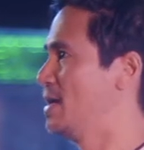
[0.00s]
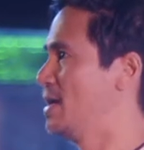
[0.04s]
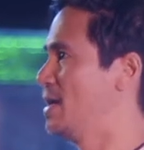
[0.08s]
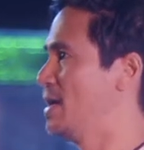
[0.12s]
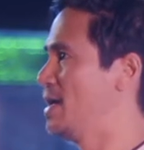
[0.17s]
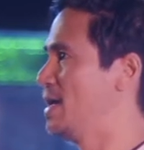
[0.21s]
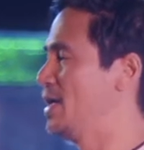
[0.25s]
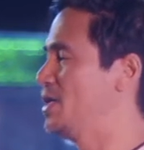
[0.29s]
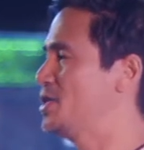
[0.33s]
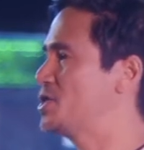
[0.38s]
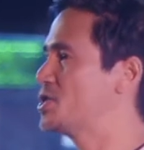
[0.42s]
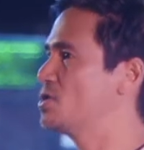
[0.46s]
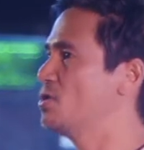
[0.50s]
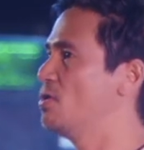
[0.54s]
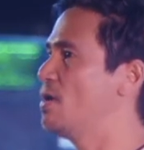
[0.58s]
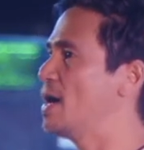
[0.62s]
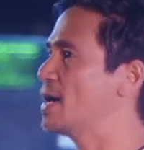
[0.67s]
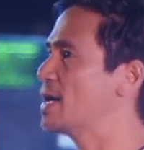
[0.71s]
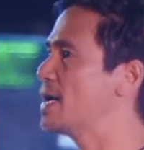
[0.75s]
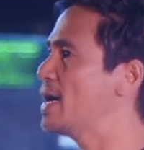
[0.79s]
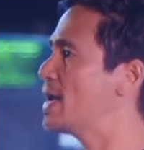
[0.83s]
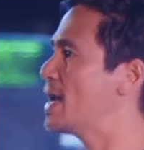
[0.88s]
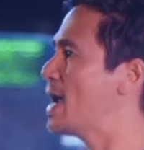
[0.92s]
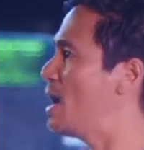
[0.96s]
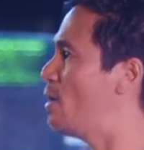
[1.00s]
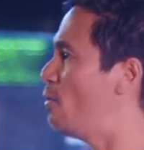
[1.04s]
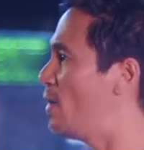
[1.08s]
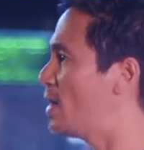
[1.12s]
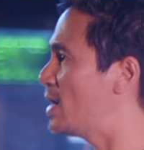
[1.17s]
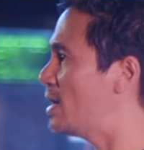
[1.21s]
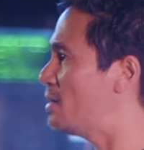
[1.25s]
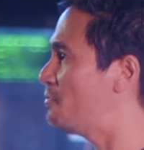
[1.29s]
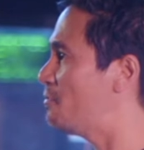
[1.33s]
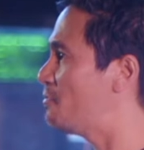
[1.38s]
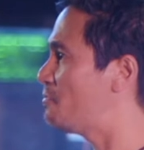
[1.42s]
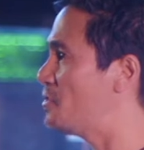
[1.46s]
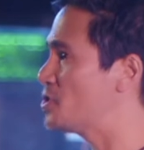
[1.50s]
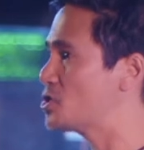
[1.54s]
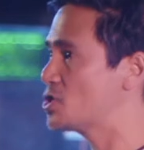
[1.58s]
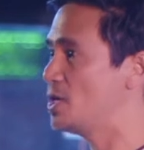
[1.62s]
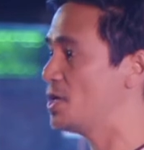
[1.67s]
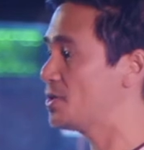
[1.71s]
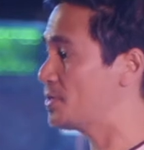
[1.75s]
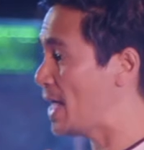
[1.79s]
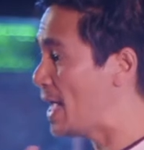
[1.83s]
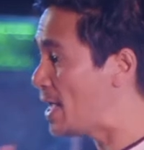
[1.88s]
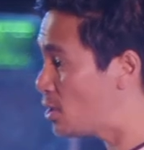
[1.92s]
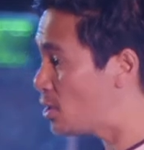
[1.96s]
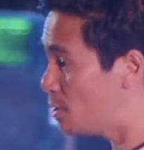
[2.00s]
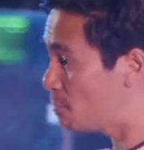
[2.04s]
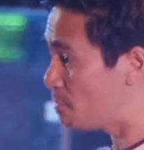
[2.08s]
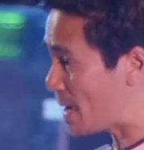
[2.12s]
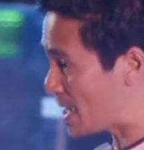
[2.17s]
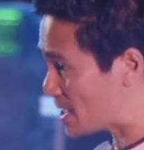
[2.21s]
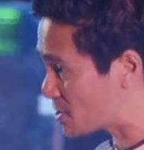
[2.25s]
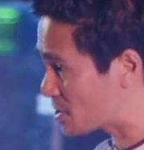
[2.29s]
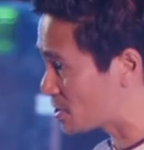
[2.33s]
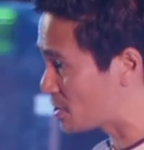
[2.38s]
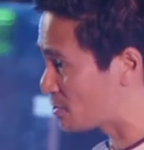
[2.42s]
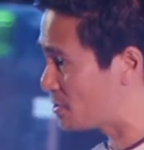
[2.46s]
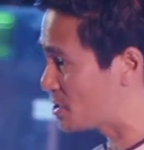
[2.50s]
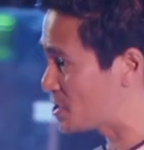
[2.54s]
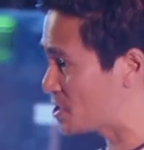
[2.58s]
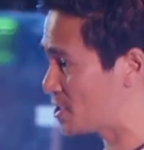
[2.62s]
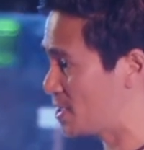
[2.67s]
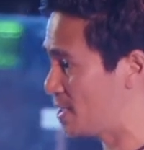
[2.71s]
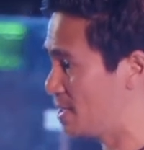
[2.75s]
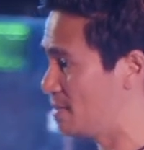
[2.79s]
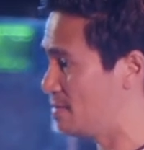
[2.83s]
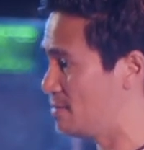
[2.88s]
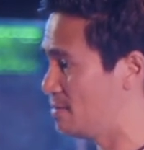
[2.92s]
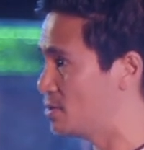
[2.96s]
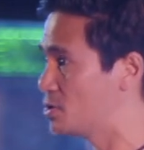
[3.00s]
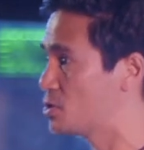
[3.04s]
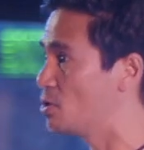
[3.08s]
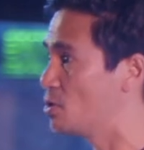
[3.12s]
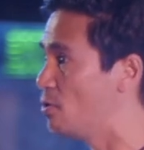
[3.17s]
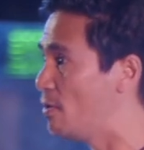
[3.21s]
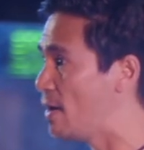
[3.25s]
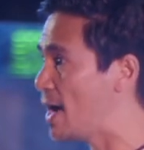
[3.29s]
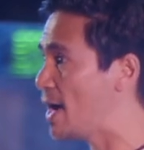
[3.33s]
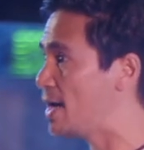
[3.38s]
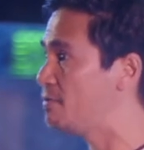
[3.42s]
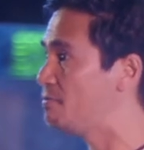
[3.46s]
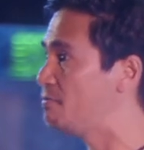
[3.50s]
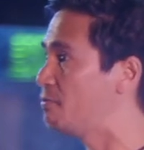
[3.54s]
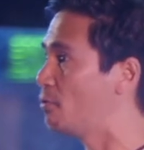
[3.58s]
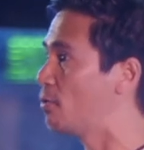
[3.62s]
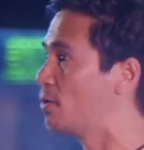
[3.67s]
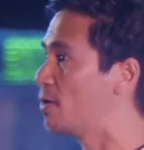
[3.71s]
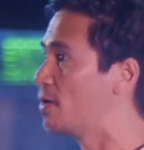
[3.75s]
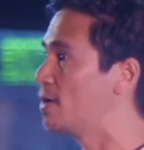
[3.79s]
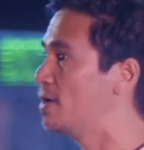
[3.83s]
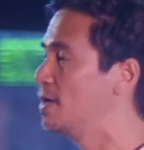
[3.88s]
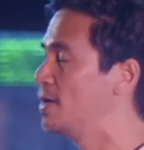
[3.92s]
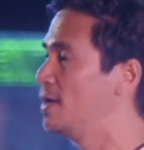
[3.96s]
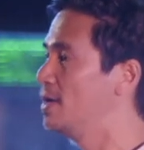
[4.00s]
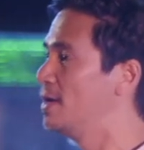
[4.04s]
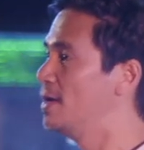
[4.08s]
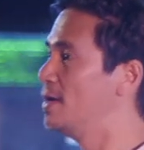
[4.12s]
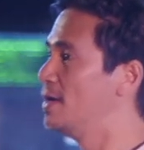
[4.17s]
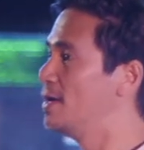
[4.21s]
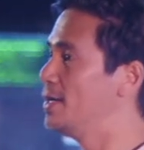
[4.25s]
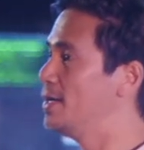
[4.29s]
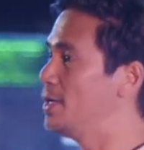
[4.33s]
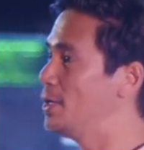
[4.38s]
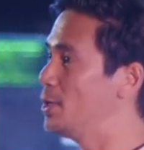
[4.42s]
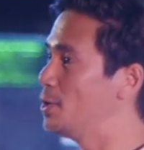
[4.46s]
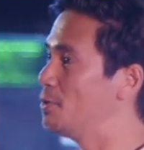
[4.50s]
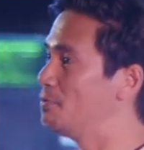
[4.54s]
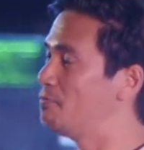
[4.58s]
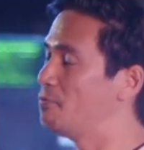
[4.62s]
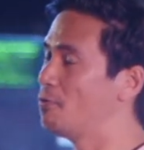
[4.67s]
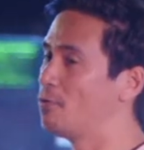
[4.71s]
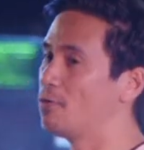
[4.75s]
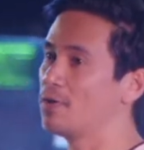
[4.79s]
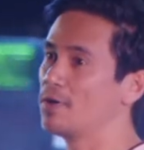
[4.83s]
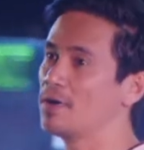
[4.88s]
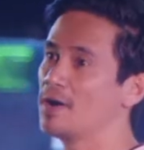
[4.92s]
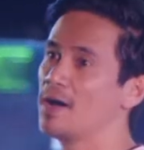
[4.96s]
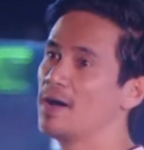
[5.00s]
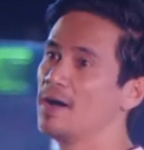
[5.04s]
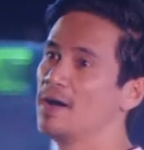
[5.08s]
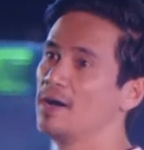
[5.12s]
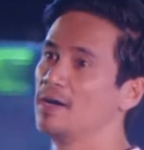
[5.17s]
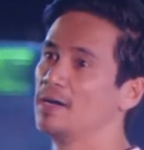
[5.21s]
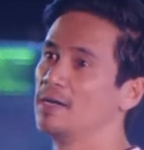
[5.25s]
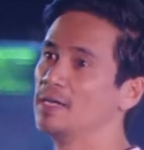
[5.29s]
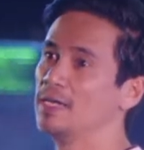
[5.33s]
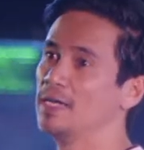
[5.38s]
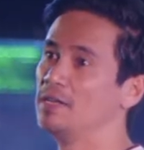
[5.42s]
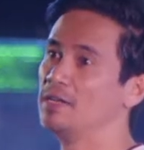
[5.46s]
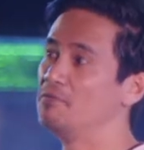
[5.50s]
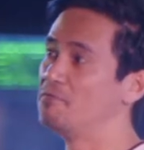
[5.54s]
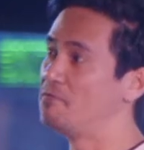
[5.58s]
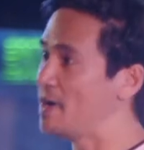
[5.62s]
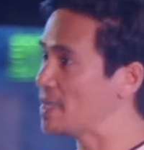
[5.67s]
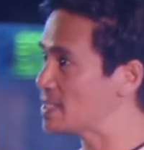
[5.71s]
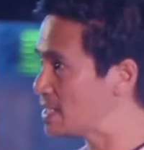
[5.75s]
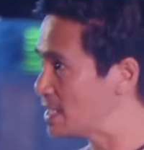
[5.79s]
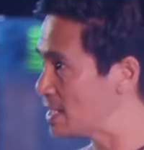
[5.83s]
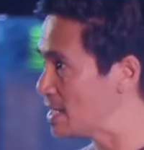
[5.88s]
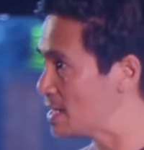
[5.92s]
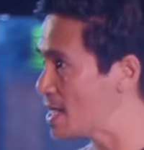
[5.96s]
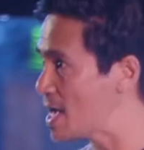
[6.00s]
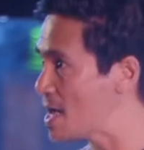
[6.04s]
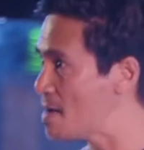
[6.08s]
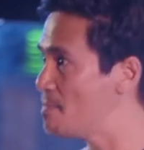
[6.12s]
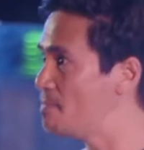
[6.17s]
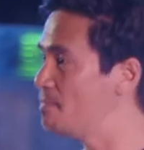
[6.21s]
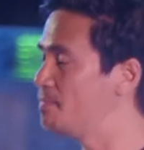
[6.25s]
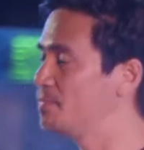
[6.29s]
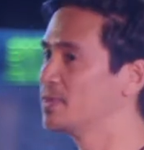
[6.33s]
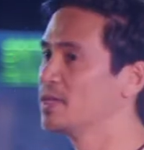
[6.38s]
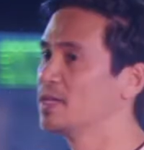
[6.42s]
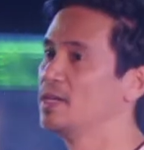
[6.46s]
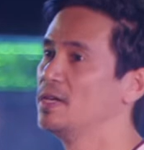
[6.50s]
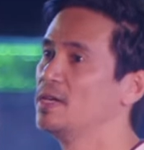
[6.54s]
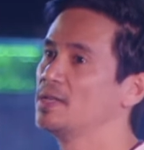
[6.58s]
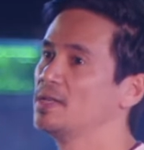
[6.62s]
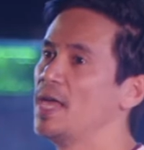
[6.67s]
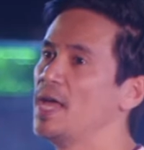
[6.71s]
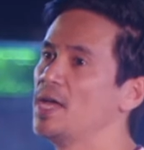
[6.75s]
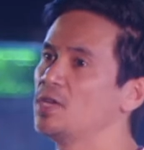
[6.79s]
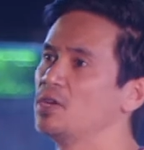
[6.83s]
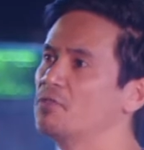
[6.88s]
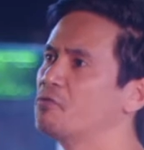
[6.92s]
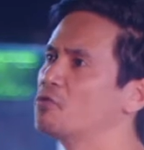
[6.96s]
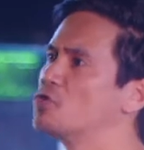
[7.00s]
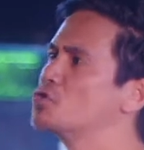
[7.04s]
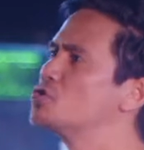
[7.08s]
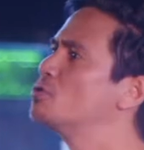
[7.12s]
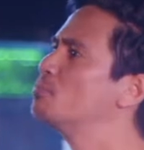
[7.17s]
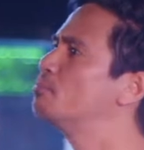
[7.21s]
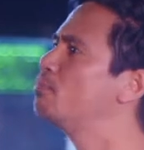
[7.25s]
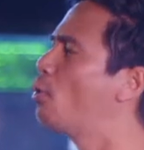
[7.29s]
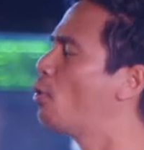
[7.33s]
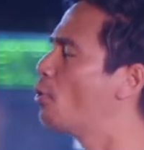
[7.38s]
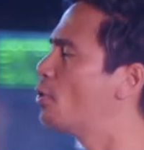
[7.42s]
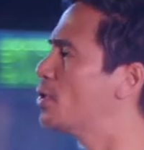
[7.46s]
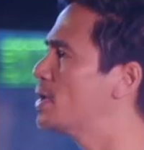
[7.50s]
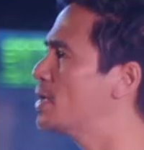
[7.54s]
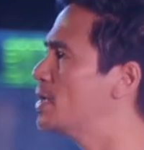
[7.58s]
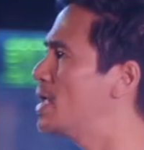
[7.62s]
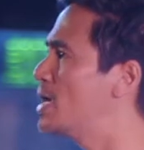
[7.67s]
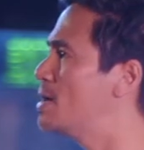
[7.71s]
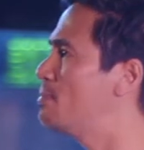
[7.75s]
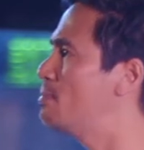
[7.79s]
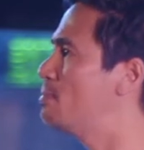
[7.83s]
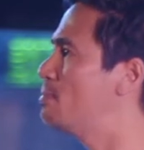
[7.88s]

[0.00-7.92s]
And so again, I want to officially thank you, Pastor Christian, Joanne, for investing them. Thank you for supporting them